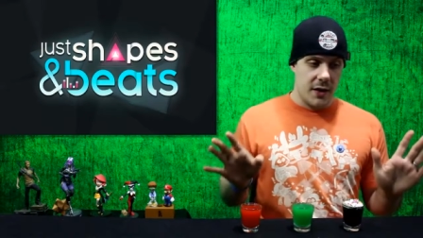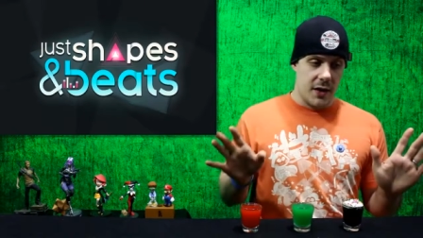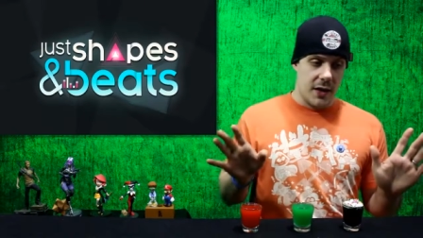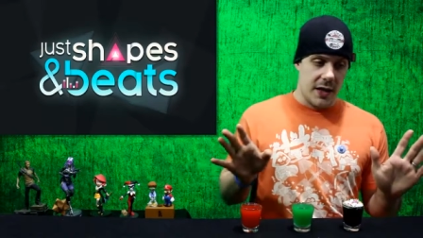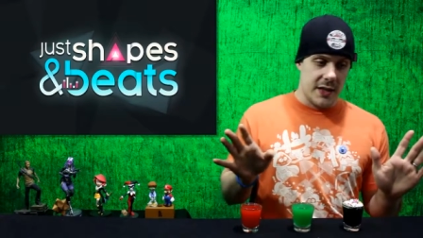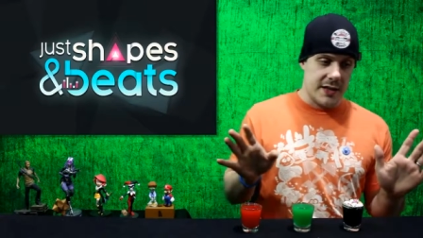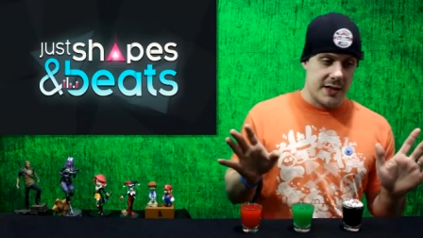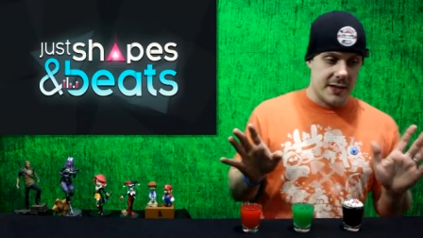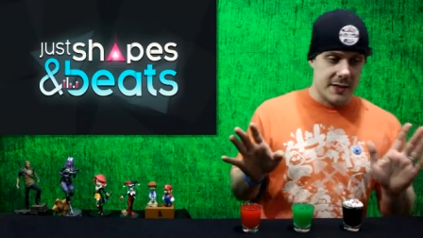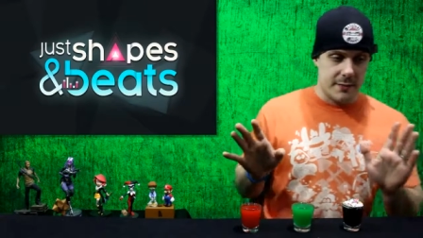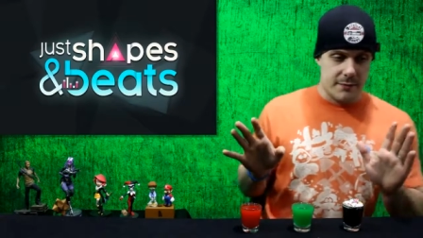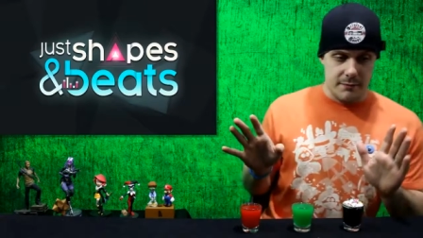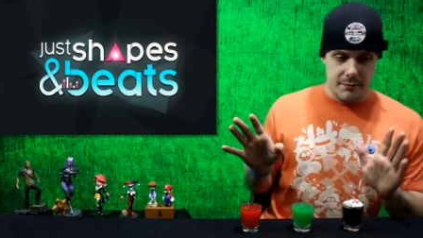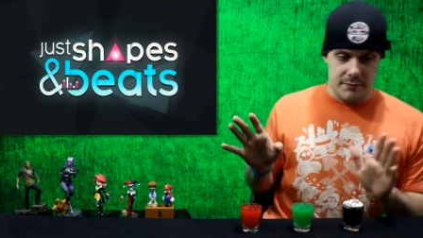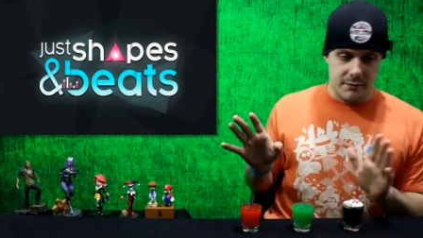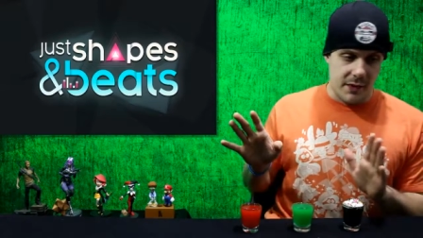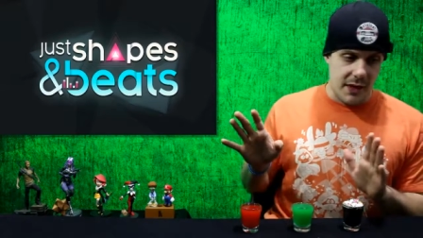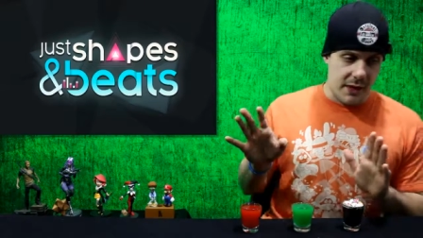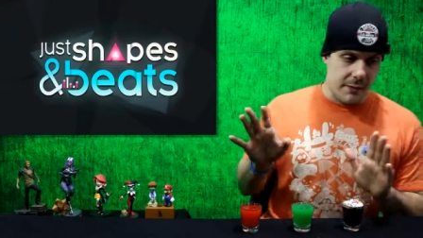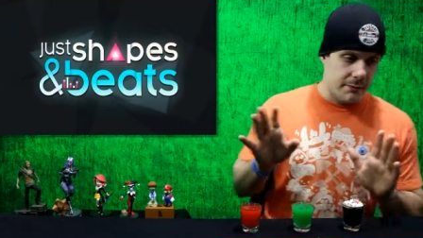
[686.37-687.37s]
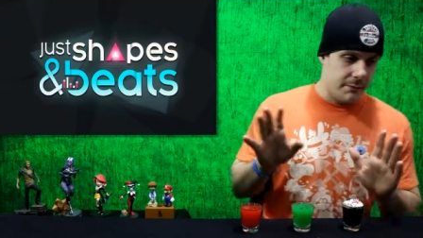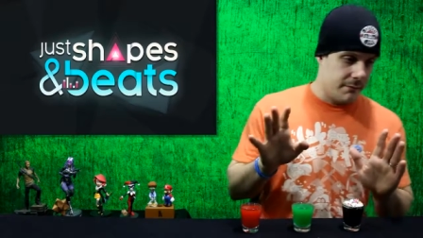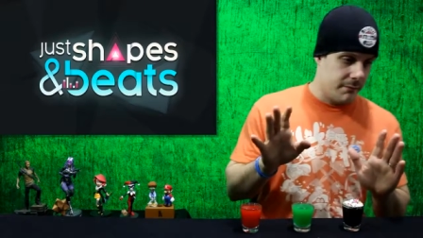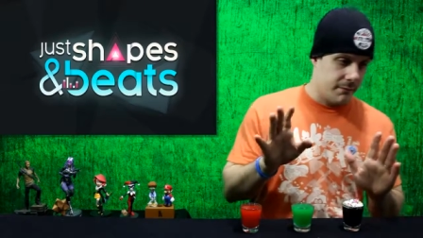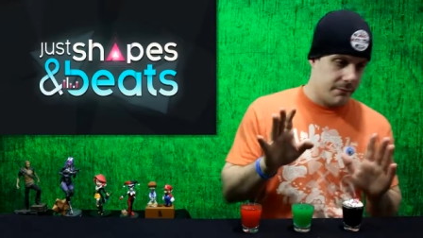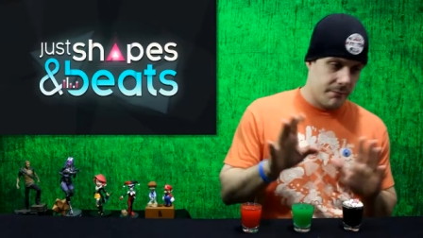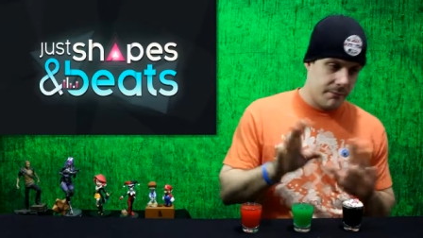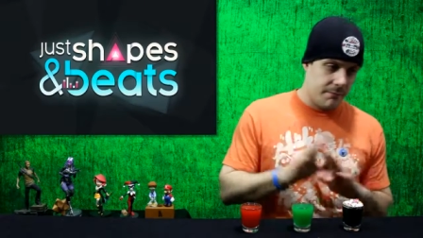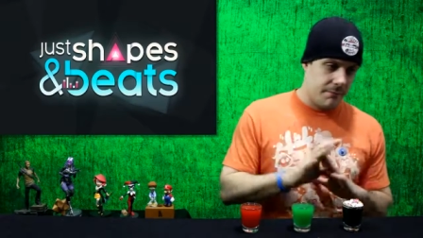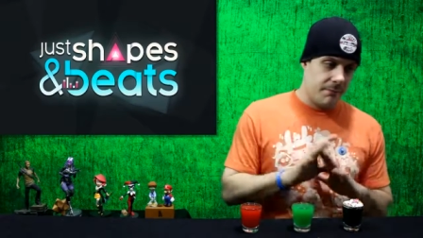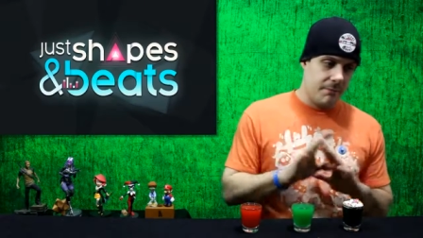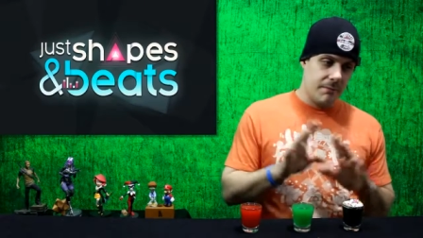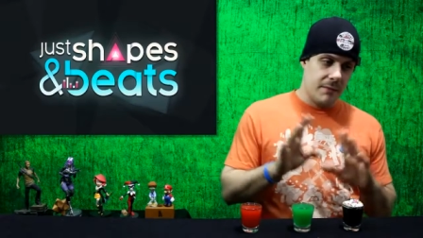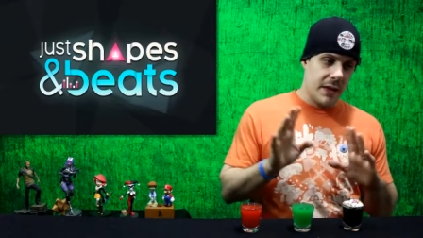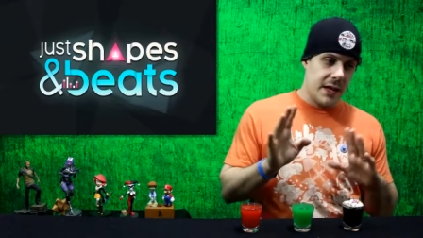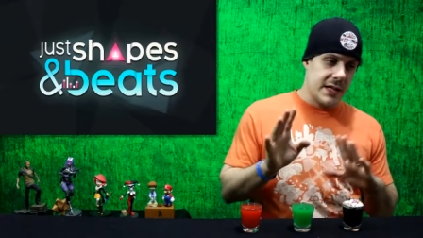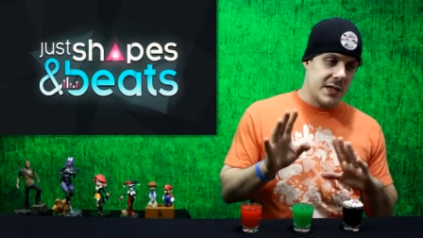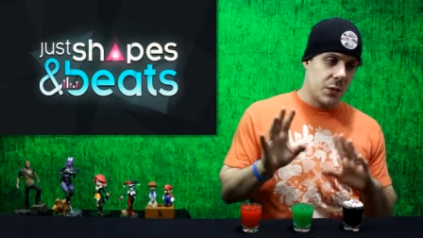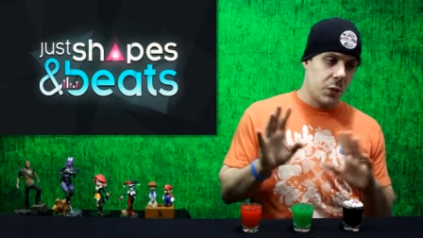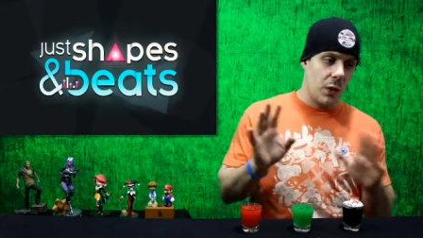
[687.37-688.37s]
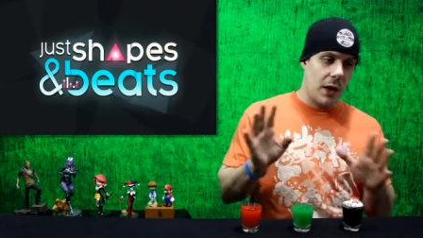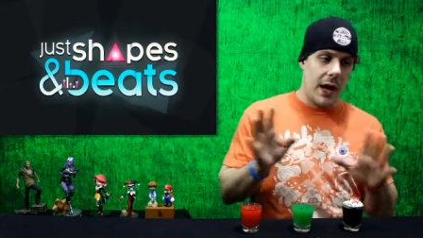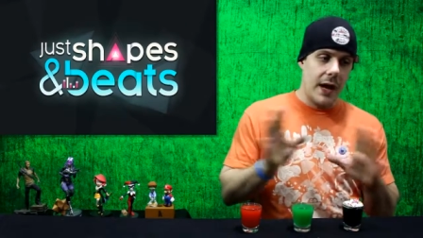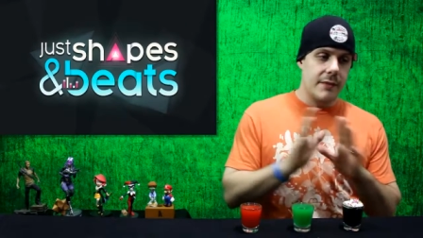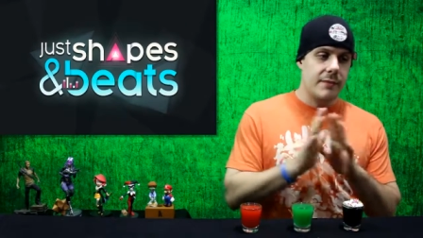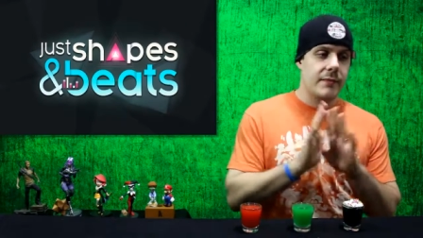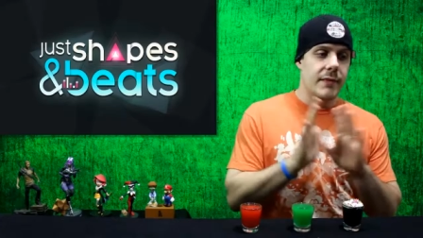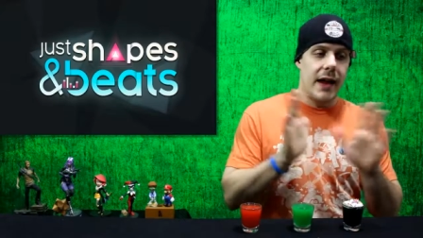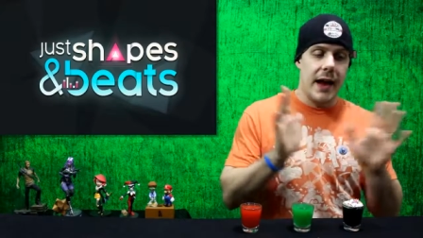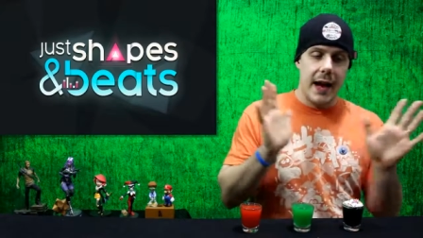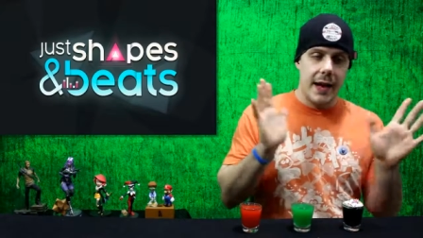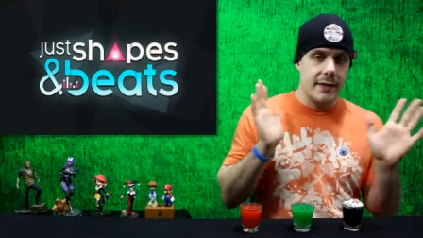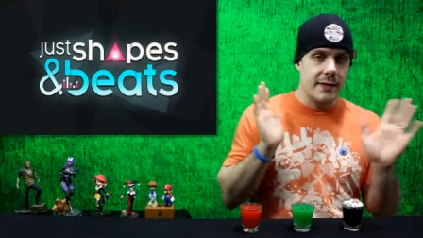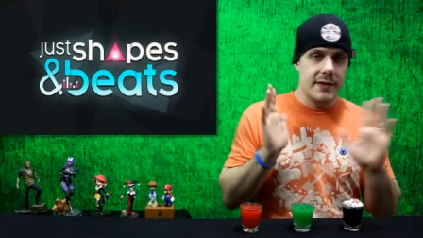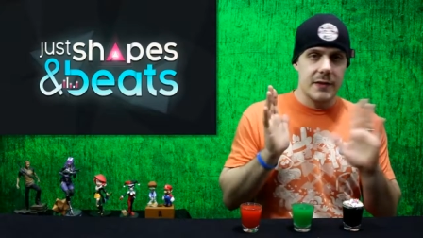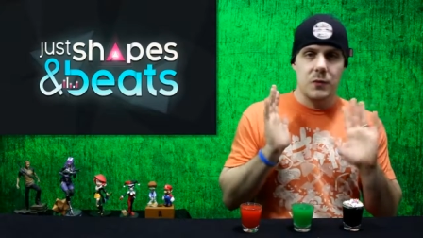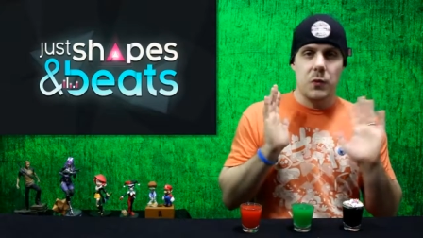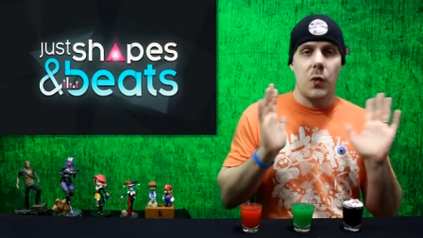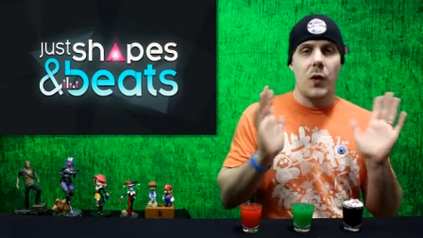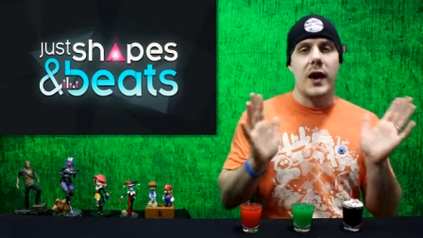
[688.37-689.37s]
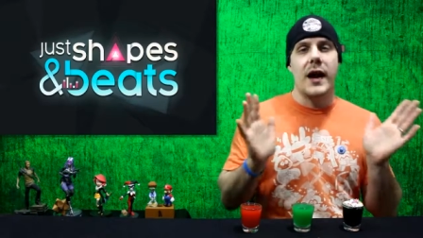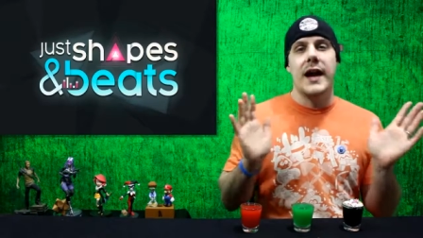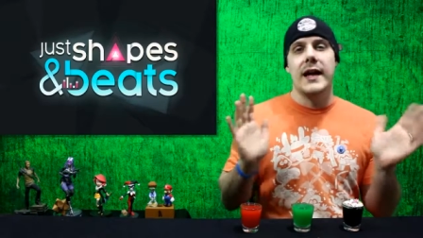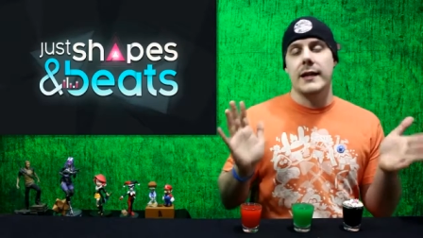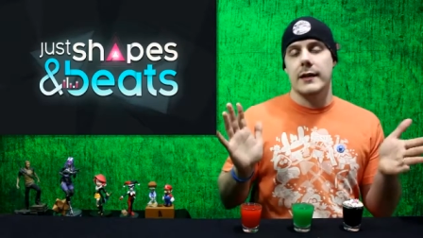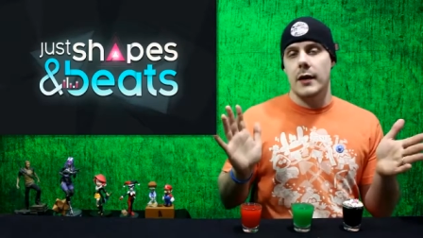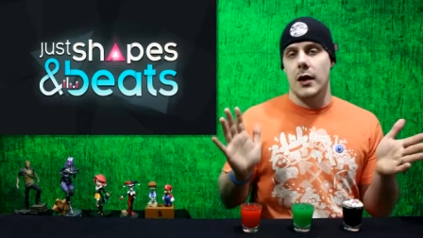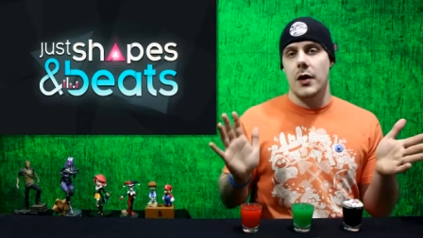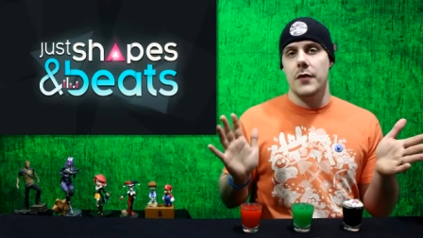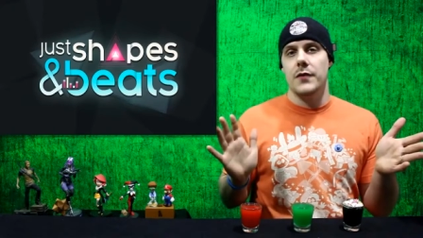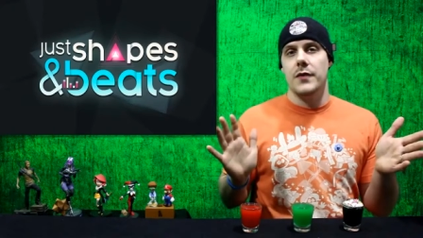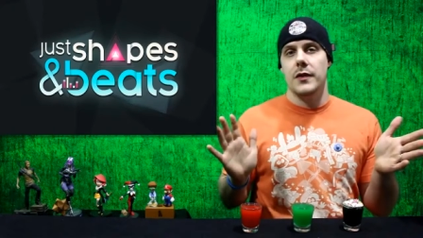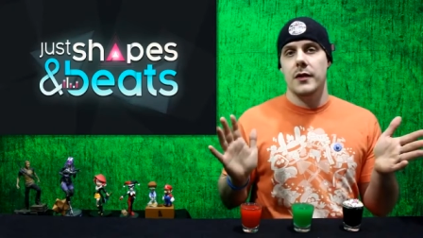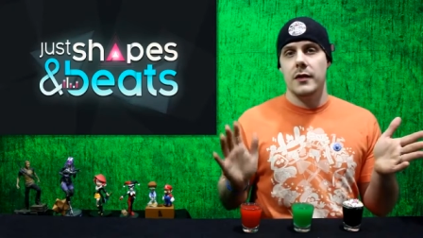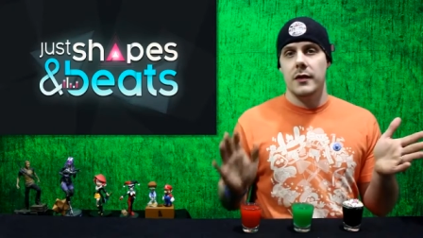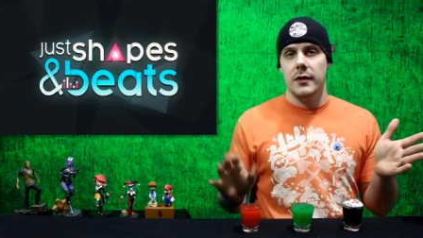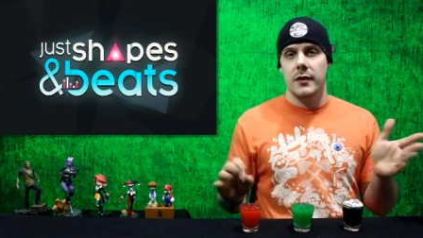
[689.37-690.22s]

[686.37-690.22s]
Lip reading: It's this is why I love